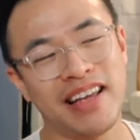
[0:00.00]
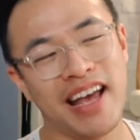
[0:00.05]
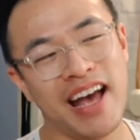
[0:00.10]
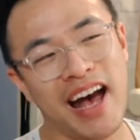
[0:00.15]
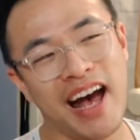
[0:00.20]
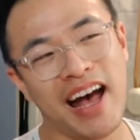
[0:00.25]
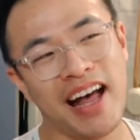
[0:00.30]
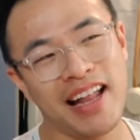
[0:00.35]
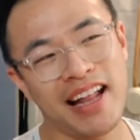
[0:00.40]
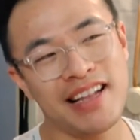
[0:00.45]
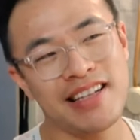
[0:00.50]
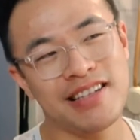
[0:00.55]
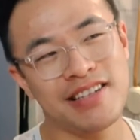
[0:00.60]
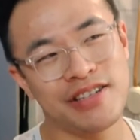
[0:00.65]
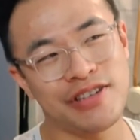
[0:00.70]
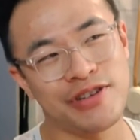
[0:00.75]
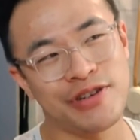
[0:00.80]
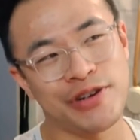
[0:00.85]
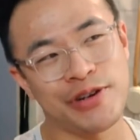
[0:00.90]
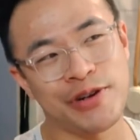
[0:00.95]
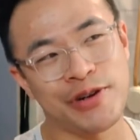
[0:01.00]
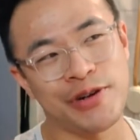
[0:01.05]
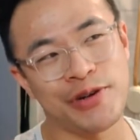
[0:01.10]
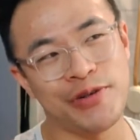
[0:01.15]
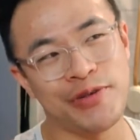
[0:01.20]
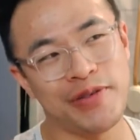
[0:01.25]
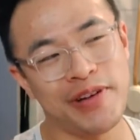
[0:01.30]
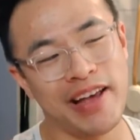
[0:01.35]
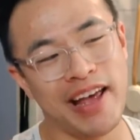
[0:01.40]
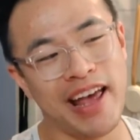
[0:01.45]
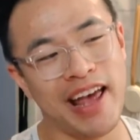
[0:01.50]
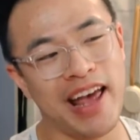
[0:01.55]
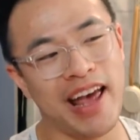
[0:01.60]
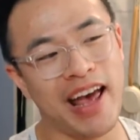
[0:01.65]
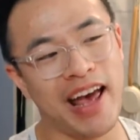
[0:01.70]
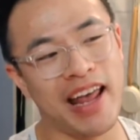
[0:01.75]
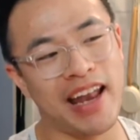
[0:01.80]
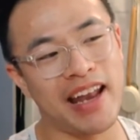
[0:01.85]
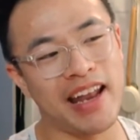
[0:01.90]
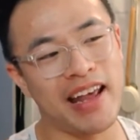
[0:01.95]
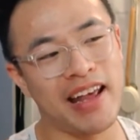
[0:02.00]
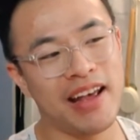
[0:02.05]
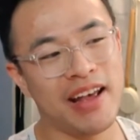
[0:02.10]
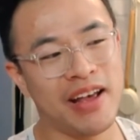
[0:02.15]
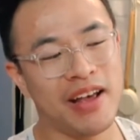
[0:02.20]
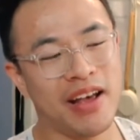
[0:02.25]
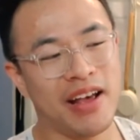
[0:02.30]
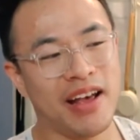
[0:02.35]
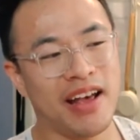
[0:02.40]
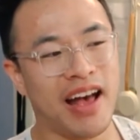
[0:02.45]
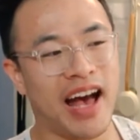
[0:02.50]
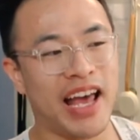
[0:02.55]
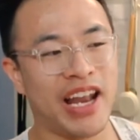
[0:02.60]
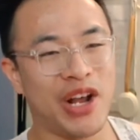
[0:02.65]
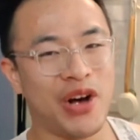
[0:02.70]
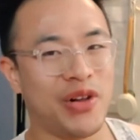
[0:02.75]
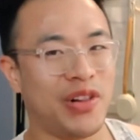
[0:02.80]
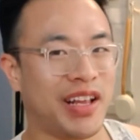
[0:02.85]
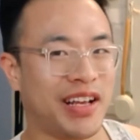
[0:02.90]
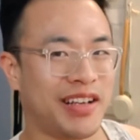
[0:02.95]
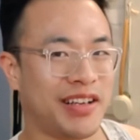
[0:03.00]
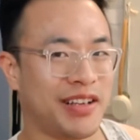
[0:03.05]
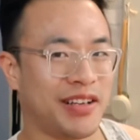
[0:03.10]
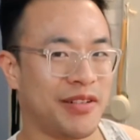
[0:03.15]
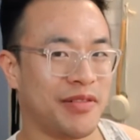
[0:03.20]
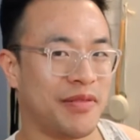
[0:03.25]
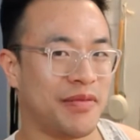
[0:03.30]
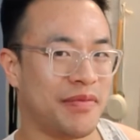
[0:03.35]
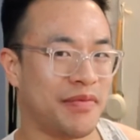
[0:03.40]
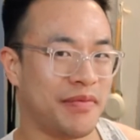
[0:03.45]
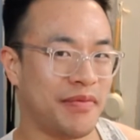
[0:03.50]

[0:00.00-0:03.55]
yeah, that's true. And I know like